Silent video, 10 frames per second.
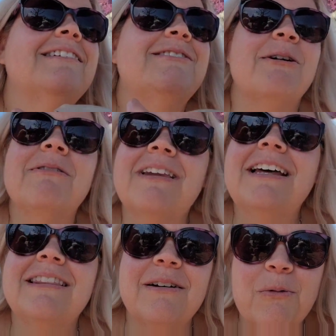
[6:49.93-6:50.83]
Don't
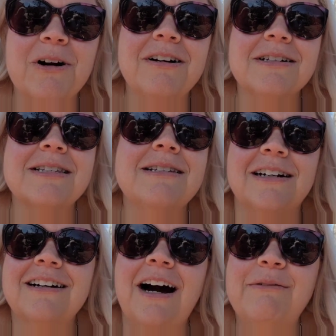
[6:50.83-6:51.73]
let the words
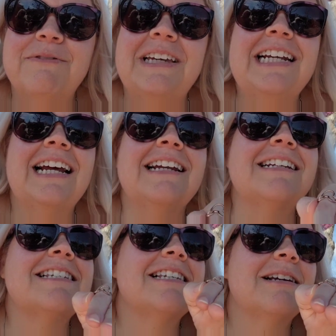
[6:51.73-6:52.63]
the confit
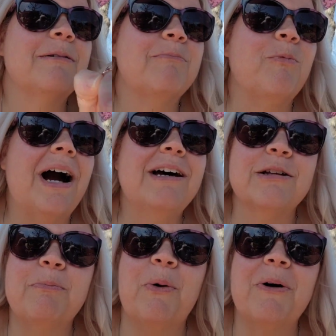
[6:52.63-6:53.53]
and
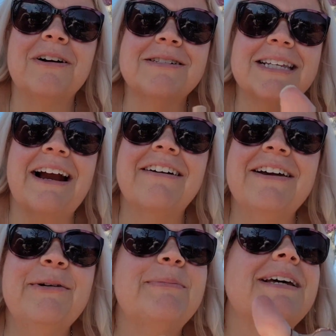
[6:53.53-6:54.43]
wild boar scare
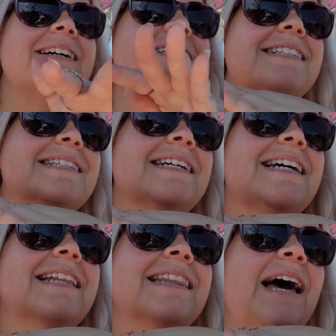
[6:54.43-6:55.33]
you, because
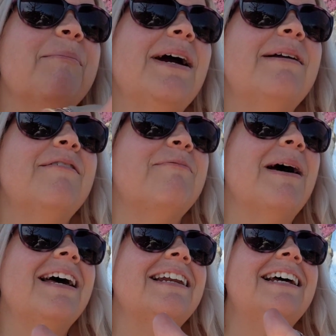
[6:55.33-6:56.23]
that might have
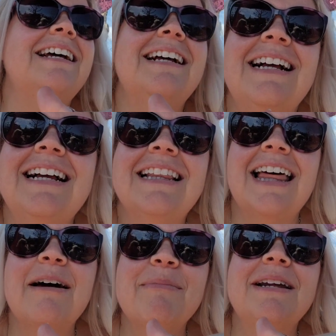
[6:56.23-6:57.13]
been
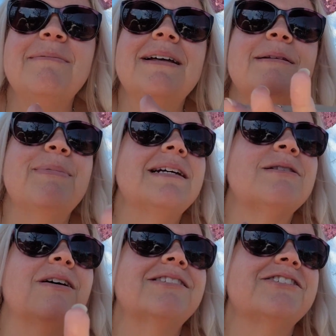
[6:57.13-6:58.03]
the best
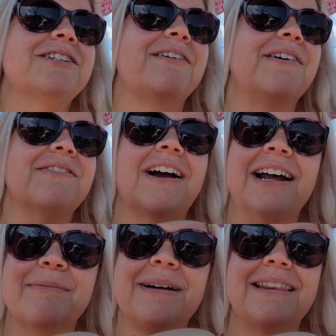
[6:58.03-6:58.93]
sausage I've ever had
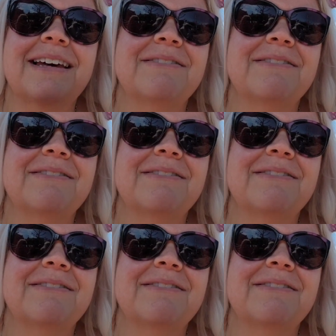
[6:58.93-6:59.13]
in my life.